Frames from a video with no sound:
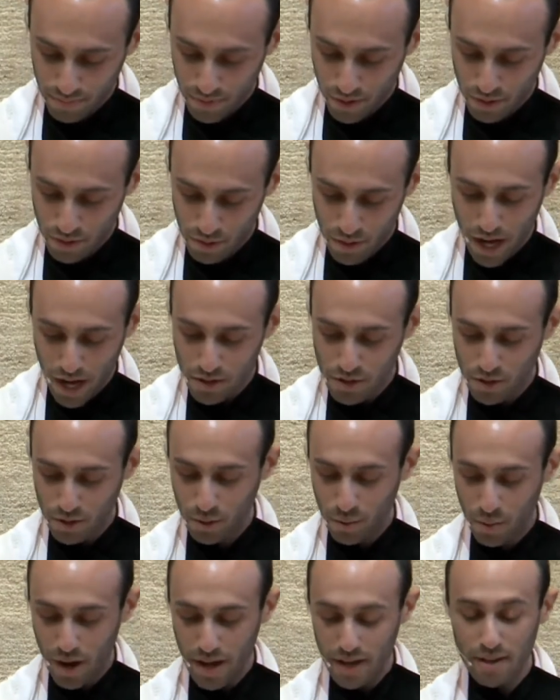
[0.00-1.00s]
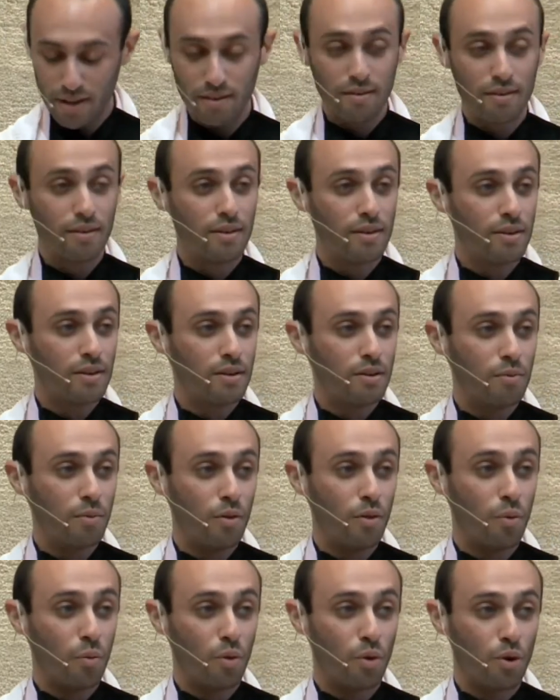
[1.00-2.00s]
Do not turn away when
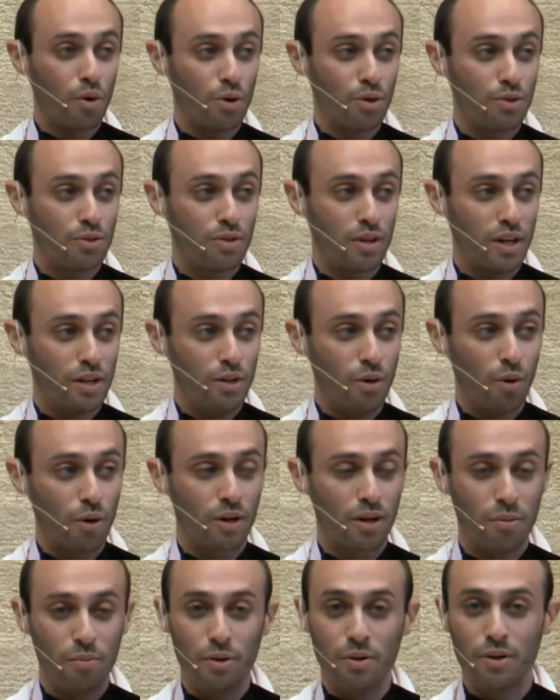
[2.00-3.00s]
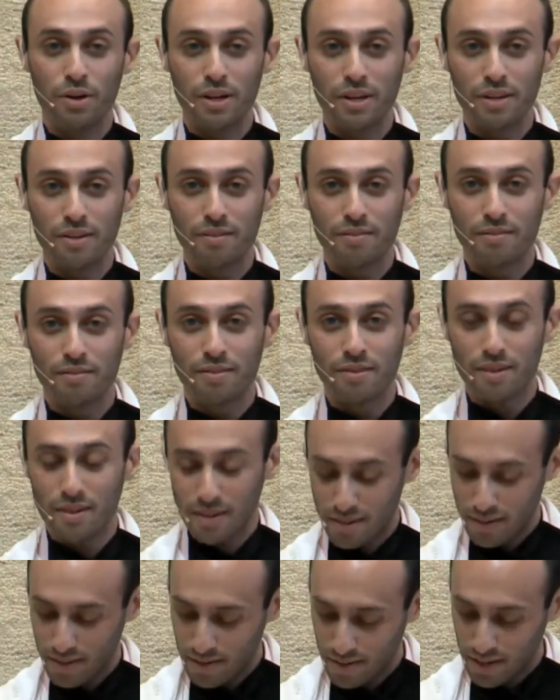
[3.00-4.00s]
the world and your community
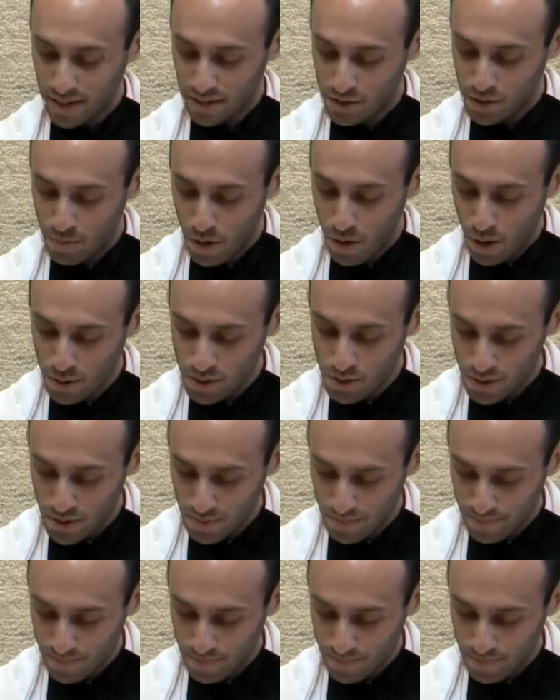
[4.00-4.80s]
need you most.